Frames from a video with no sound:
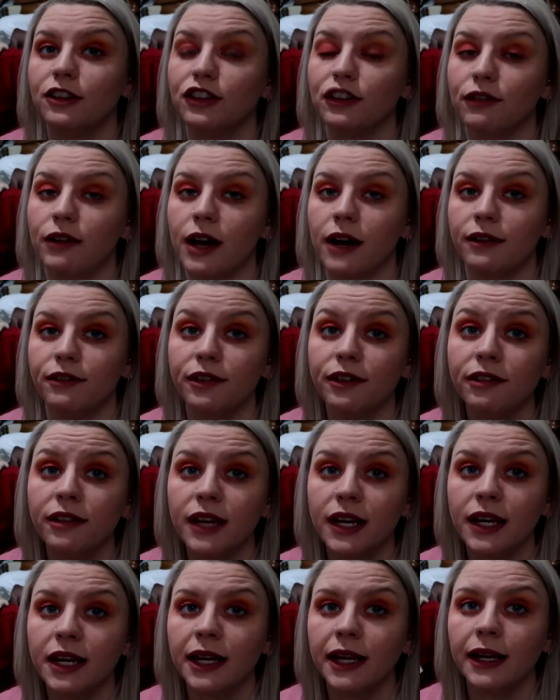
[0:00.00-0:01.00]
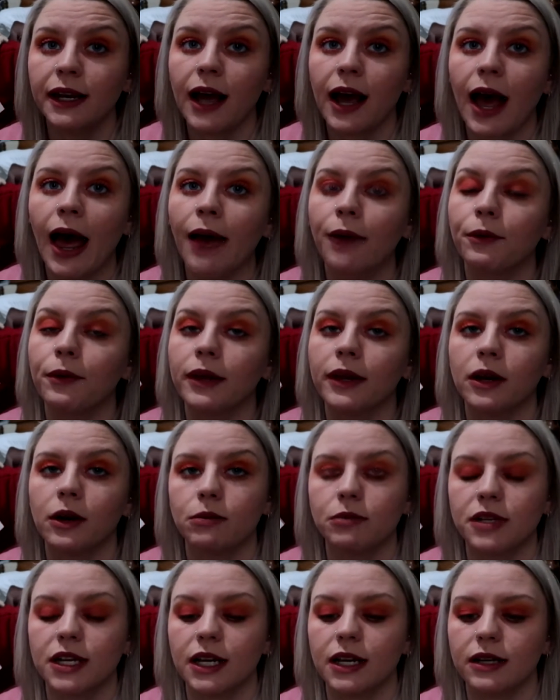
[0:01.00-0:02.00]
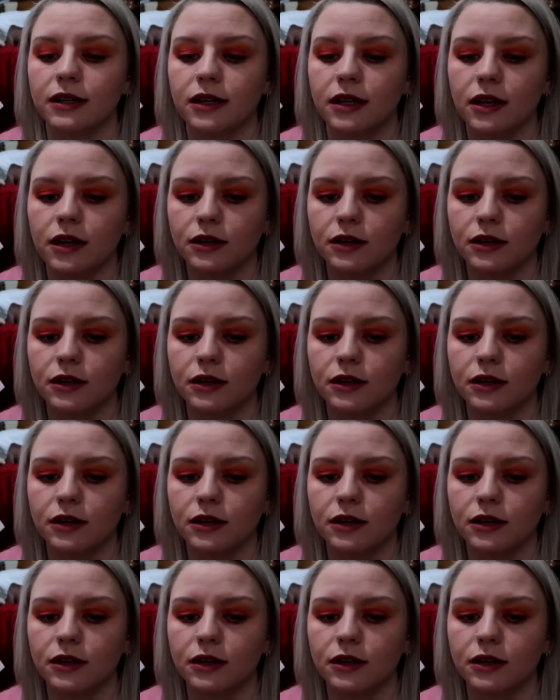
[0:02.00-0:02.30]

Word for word: Siobhan Vivian. I really hope to get to